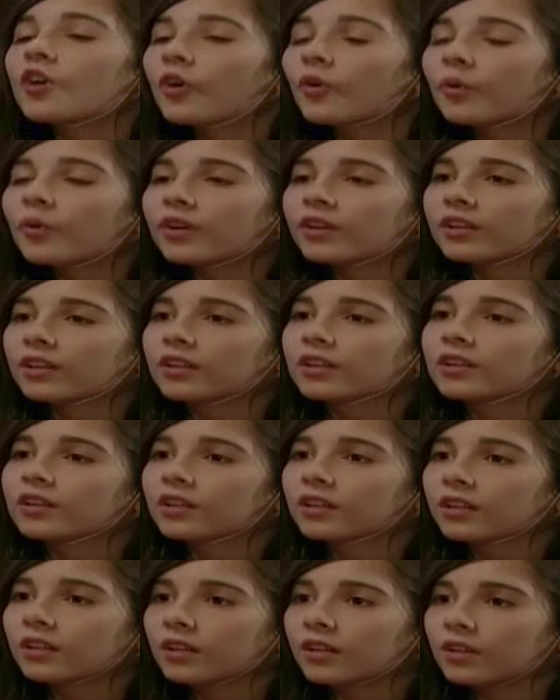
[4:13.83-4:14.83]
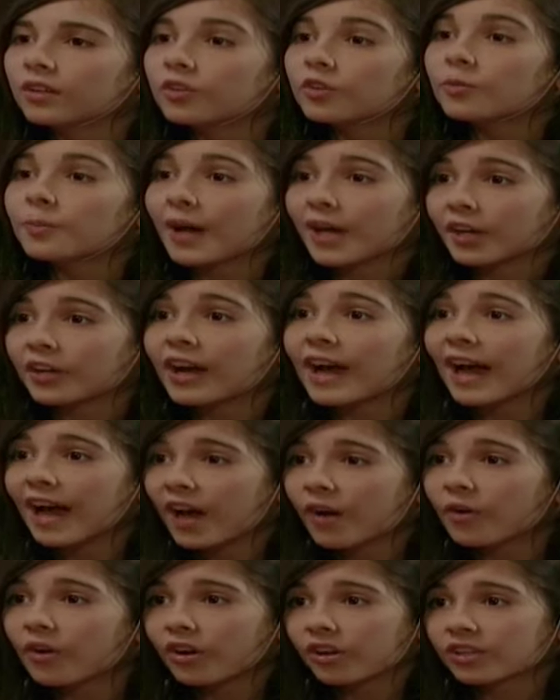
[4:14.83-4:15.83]
one, no matter
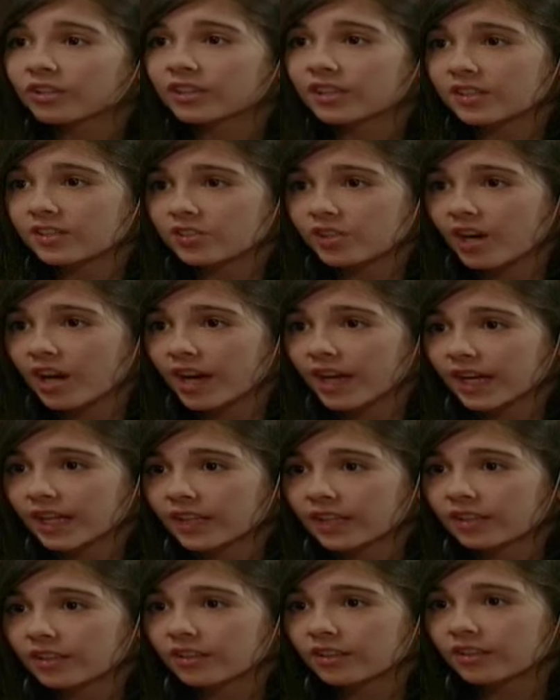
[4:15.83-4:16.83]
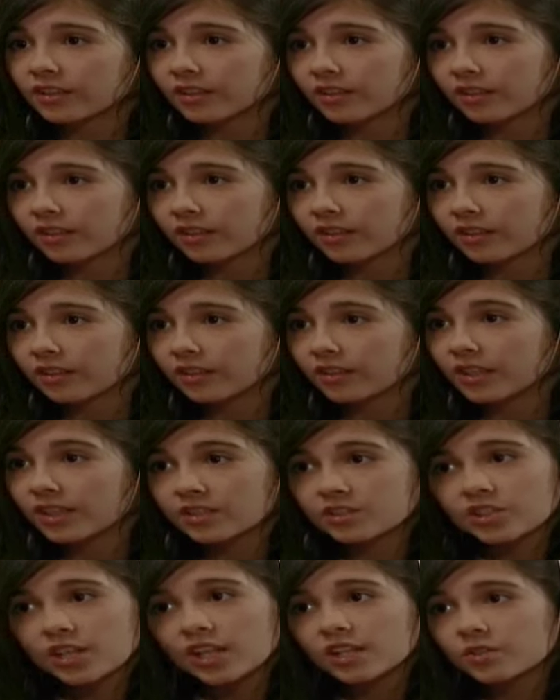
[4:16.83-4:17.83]
how hard they try, can
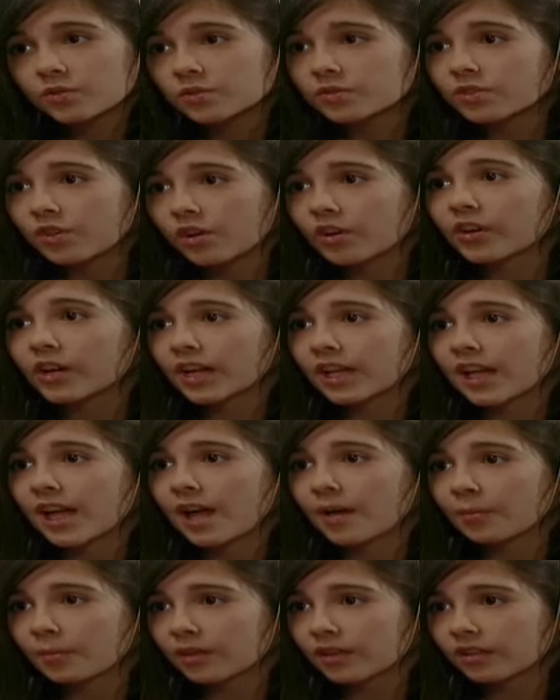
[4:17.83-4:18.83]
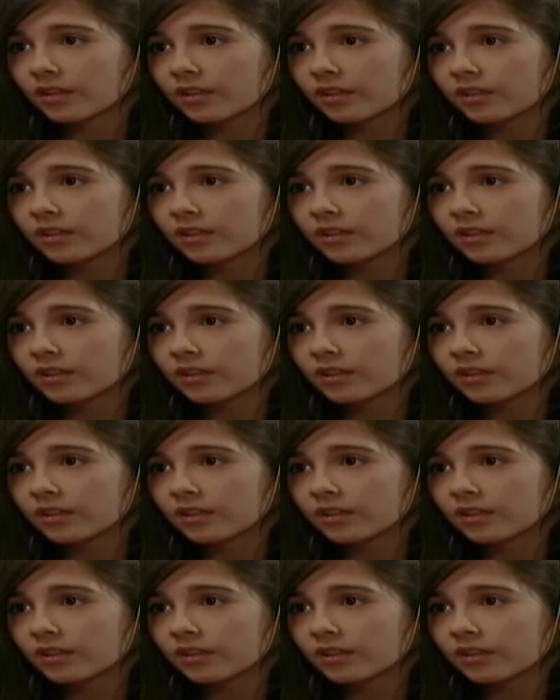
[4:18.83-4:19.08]
change what's already happened.